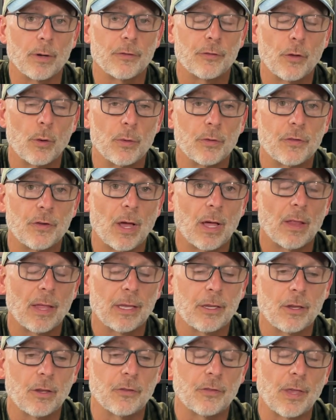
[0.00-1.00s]
So it's not
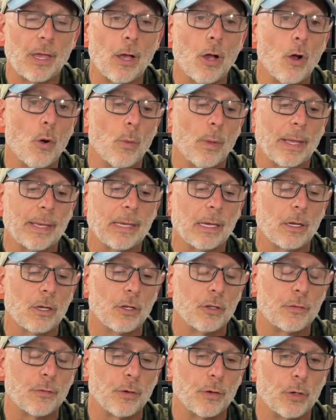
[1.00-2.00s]
like you can say, oh, well, I get
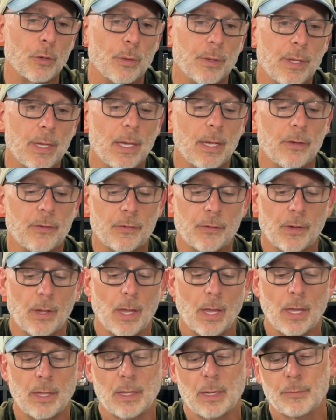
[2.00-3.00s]
goods for doing this,
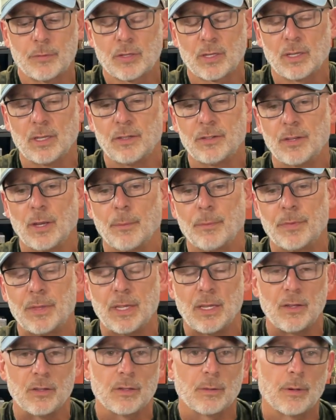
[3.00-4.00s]
and I'm just going to dump
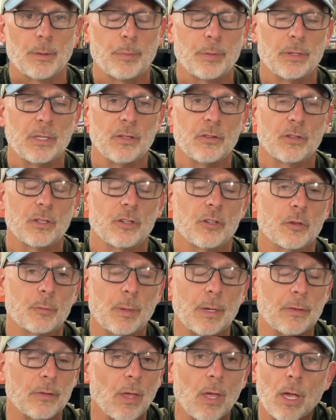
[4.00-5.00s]
these. I'm going to put these goods in this
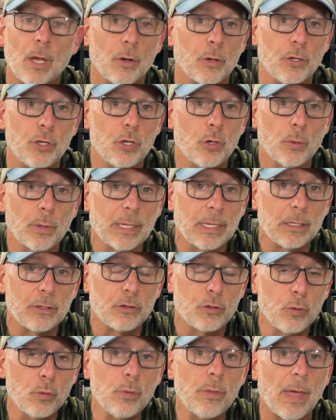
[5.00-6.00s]
place. You don't get to
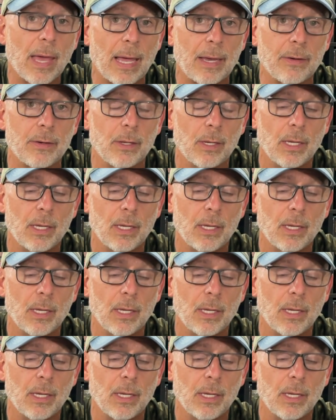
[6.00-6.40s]
do that.